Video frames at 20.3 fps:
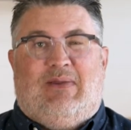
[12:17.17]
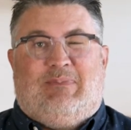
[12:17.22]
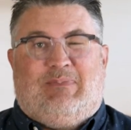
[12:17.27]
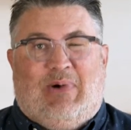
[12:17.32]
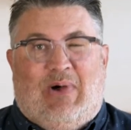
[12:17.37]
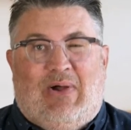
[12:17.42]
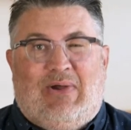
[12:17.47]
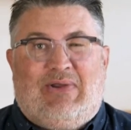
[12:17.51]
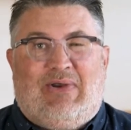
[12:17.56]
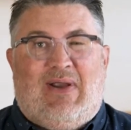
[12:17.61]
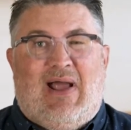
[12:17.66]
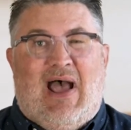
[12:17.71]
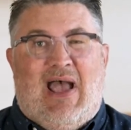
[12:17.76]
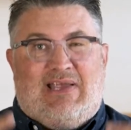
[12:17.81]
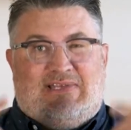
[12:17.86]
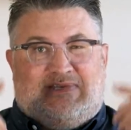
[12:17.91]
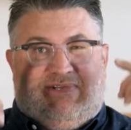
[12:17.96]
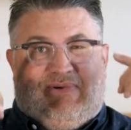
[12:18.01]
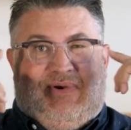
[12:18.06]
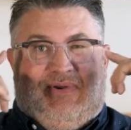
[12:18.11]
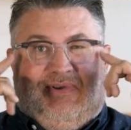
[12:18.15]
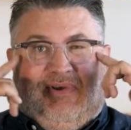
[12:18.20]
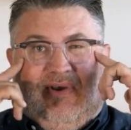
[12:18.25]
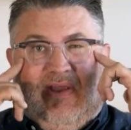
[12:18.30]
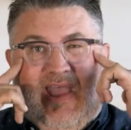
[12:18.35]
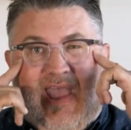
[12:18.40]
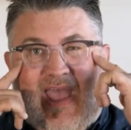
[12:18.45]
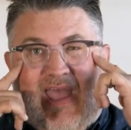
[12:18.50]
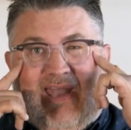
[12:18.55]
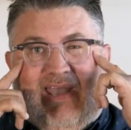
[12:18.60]
Paul, your eyes are on
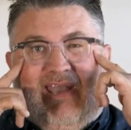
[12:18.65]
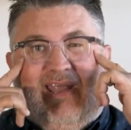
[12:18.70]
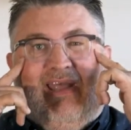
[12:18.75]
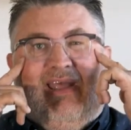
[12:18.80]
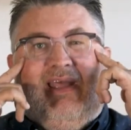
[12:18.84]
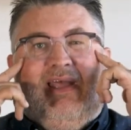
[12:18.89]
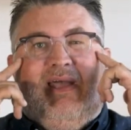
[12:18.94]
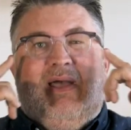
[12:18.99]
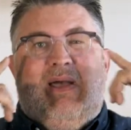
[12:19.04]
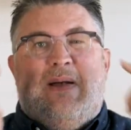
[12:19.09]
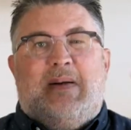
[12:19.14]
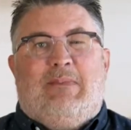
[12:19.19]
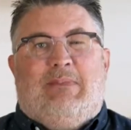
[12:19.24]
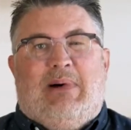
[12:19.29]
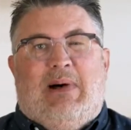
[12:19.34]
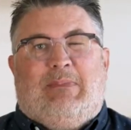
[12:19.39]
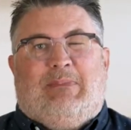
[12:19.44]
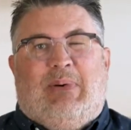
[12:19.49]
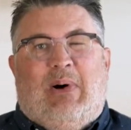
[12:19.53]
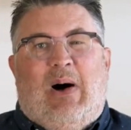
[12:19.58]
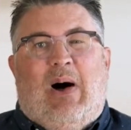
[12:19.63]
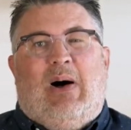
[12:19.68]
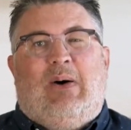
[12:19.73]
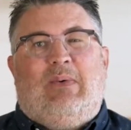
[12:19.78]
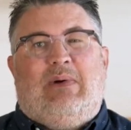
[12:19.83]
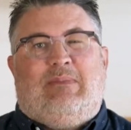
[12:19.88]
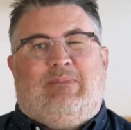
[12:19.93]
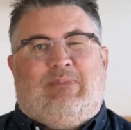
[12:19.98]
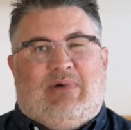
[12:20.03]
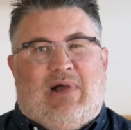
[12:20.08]
your head. But
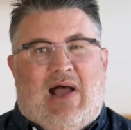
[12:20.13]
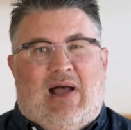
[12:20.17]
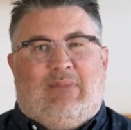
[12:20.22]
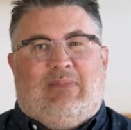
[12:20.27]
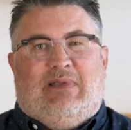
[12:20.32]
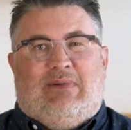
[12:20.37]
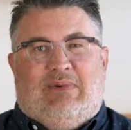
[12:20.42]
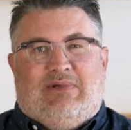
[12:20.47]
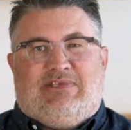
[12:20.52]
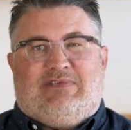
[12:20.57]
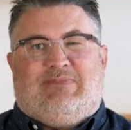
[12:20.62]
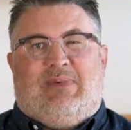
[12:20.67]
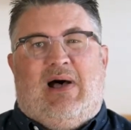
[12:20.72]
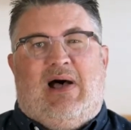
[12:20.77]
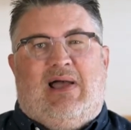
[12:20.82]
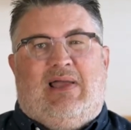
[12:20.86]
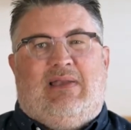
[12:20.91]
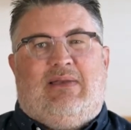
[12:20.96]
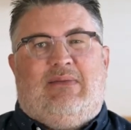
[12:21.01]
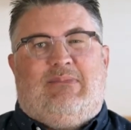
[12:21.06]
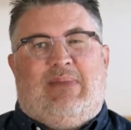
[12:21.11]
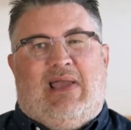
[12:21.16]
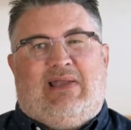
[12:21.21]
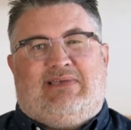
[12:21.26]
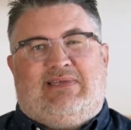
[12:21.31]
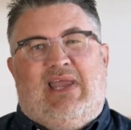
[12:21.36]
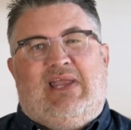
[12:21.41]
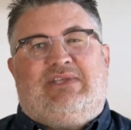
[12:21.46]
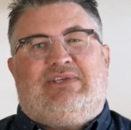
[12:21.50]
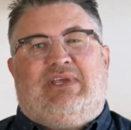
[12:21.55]
Paul would probably respond by
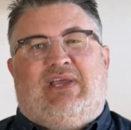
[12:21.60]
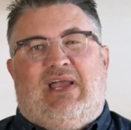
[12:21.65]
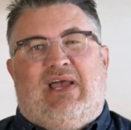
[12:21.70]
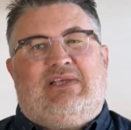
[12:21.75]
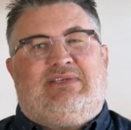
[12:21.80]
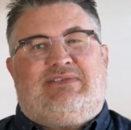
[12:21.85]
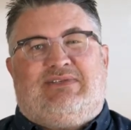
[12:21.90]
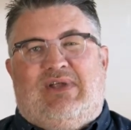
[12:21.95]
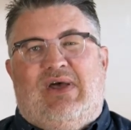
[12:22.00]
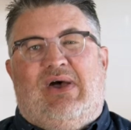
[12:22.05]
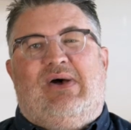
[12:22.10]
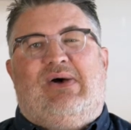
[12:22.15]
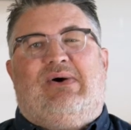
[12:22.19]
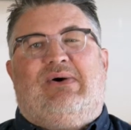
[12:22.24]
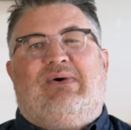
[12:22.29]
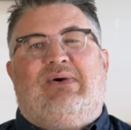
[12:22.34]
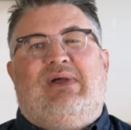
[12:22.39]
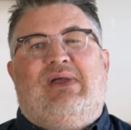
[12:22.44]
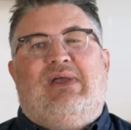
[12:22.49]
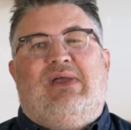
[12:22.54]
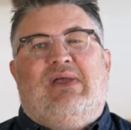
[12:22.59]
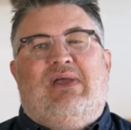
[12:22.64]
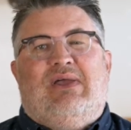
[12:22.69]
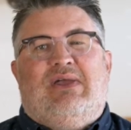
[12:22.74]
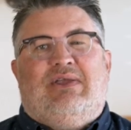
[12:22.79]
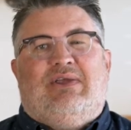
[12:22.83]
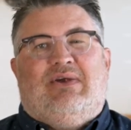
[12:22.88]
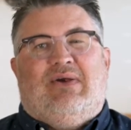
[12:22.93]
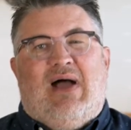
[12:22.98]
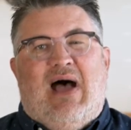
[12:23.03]
teaching us, no,
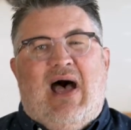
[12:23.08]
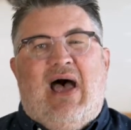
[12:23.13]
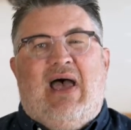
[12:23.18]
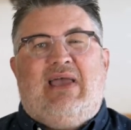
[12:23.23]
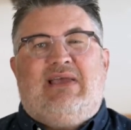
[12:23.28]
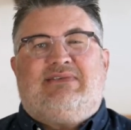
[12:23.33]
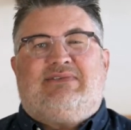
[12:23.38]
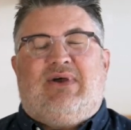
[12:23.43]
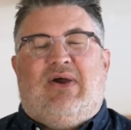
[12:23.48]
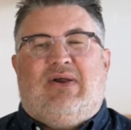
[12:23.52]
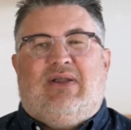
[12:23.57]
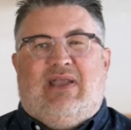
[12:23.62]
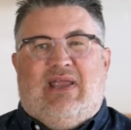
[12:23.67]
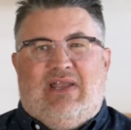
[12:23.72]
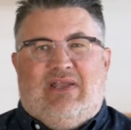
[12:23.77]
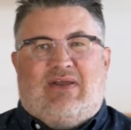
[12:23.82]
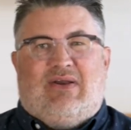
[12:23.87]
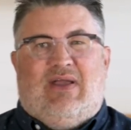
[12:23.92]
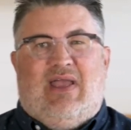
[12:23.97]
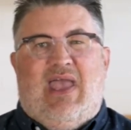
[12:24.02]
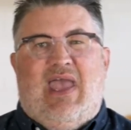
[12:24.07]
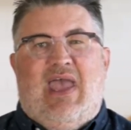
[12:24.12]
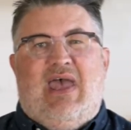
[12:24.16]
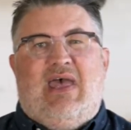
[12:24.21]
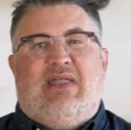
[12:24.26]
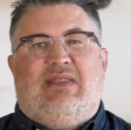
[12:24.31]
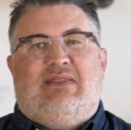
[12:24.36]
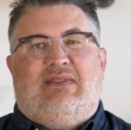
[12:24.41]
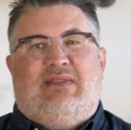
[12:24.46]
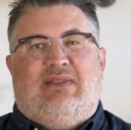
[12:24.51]
your eyes aren't in your
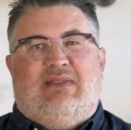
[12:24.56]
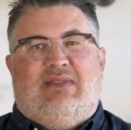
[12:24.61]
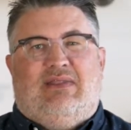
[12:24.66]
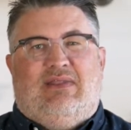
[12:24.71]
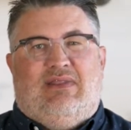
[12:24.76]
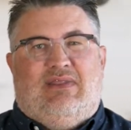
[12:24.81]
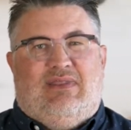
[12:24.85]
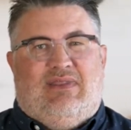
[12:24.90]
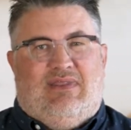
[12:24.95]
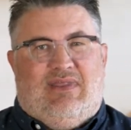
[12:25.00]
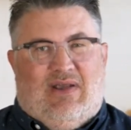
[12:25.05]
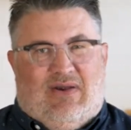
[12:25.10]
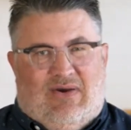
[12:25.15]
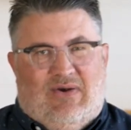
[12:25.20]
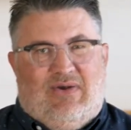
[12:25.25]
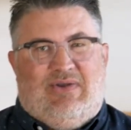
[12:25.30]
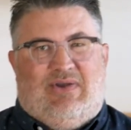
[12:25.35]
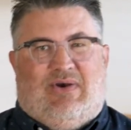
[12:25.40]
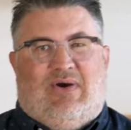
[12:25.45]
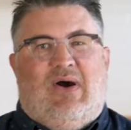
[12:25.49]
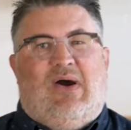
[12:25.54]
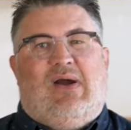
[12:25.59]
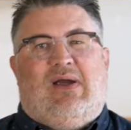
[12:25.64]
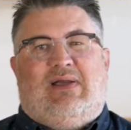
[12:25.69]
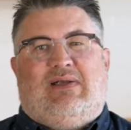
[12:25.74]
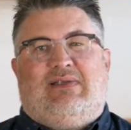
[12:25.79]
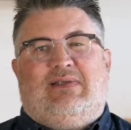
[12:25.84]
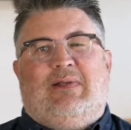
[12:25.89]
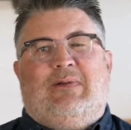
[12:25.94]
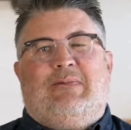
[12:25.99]
head, they're on your heart.